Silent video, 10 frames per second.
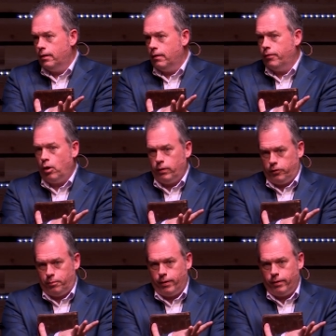of the Holy
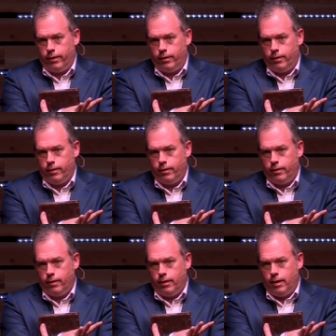Spirit
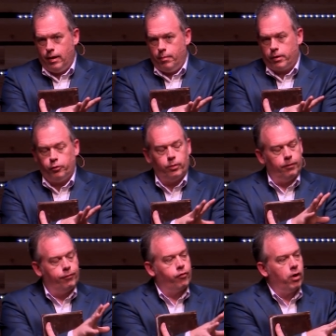because we're
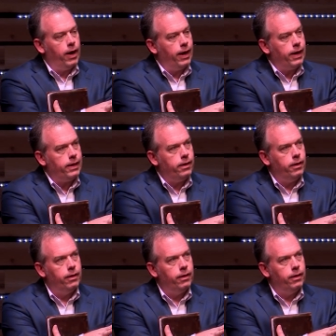afraid